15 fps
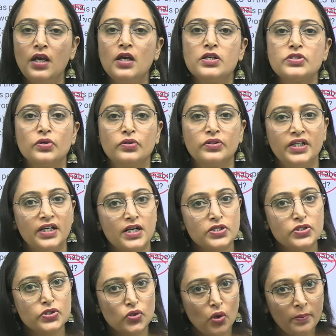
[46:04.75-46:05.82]
So there are
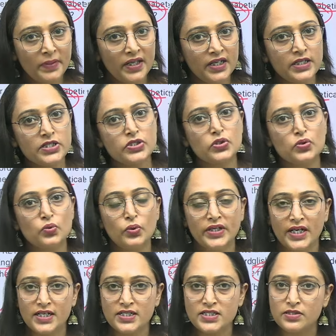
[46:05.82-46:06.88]
so many
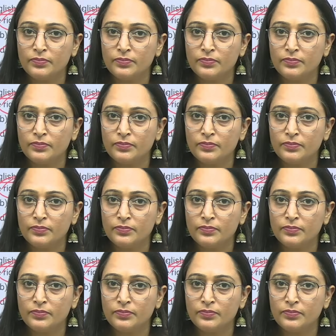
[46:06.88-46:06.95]
students